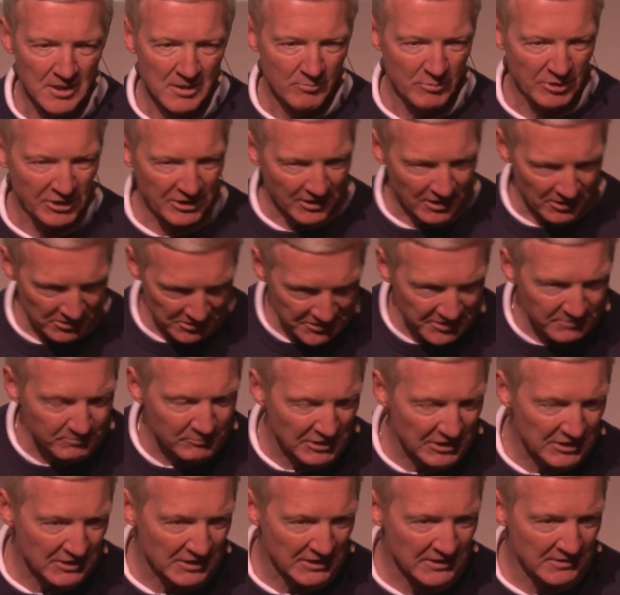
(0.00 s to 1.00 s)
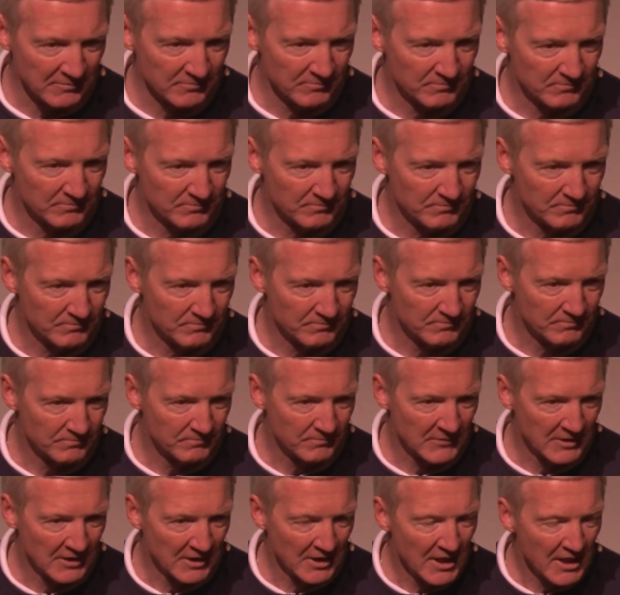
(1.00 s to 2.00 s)
But ultimately,
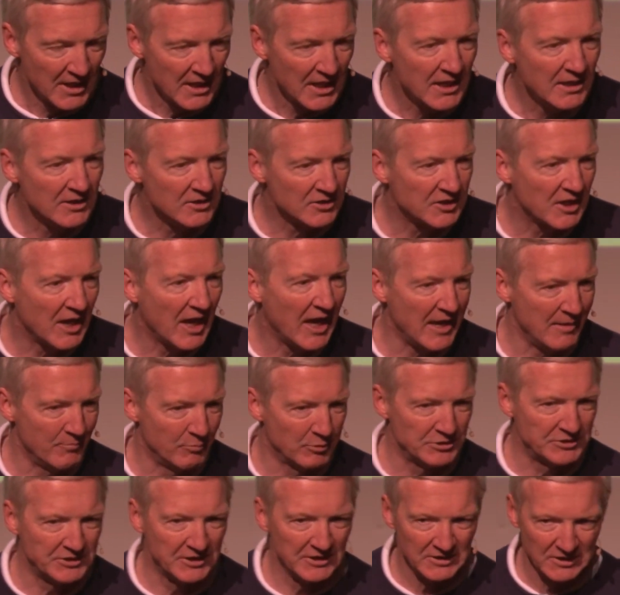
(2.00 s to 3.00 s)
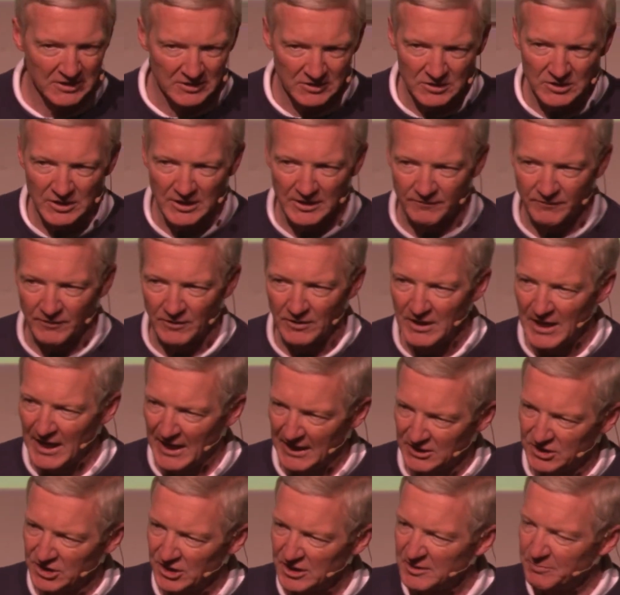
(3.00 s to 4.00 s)
He is able to deliver
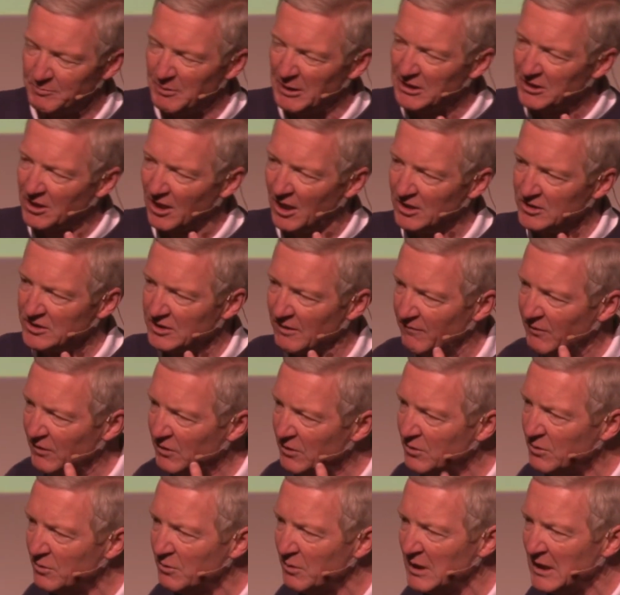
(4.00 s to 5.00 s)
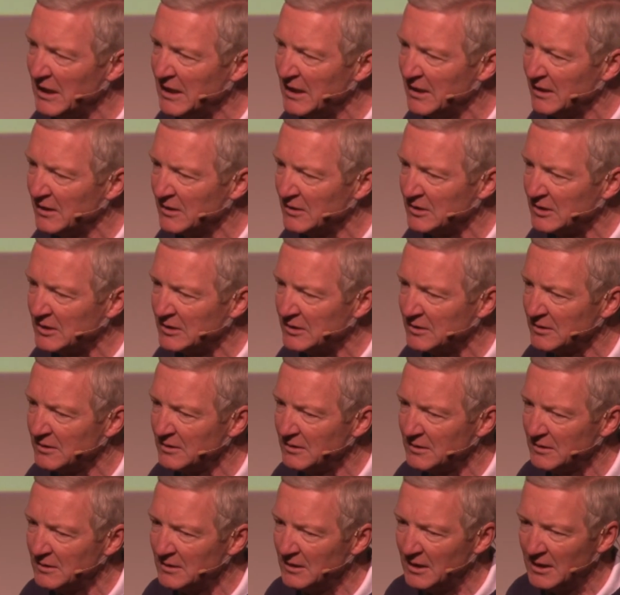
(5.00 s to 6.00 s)
not just because of who He is
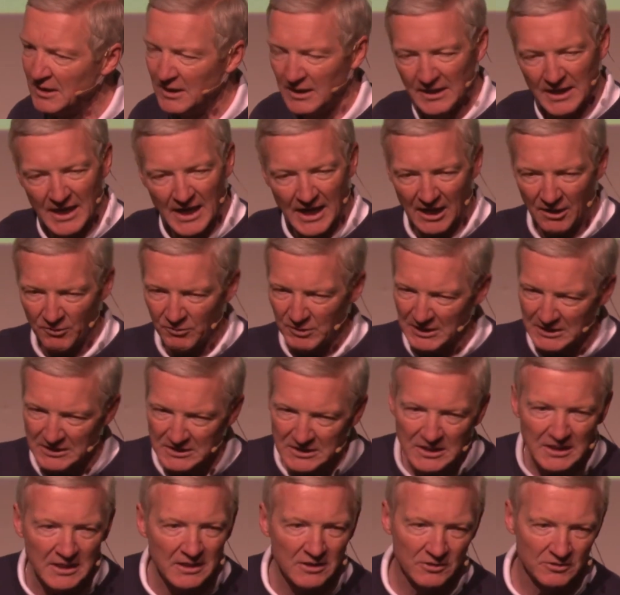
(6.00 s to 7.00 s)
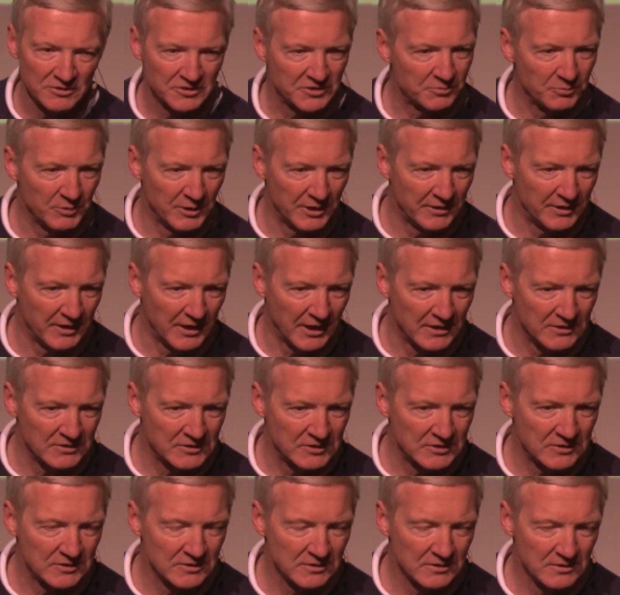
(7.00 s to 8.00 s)
and how He deals with
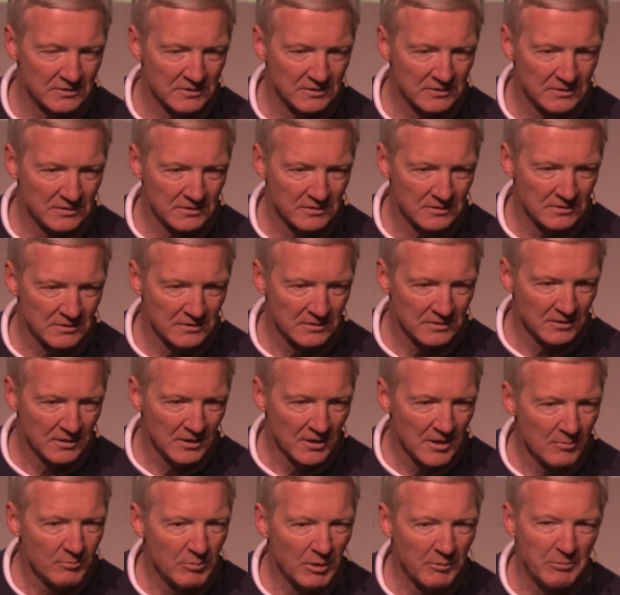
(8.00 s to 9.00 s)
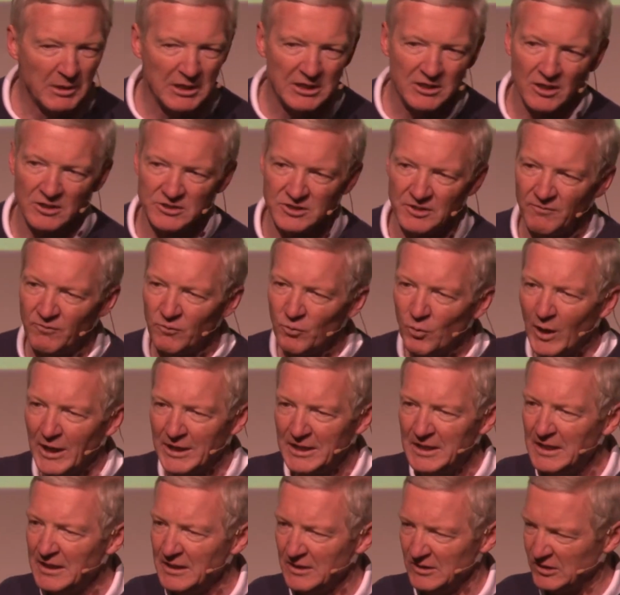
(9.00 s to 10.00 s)
us, but because of what
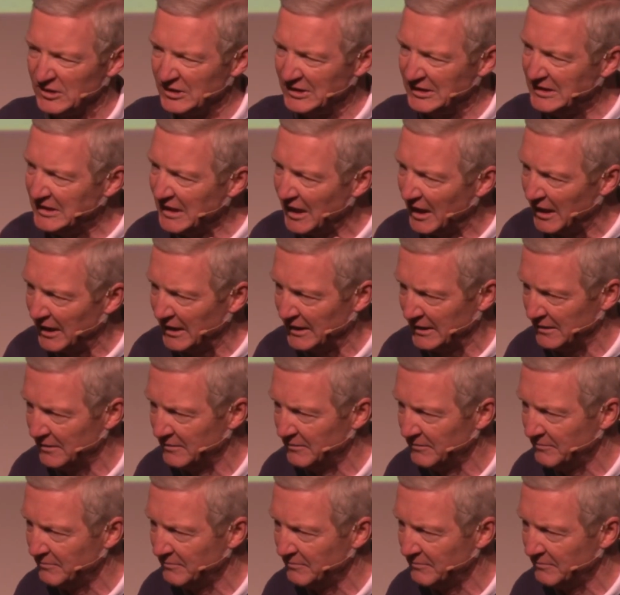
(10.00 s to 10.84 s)
He has done.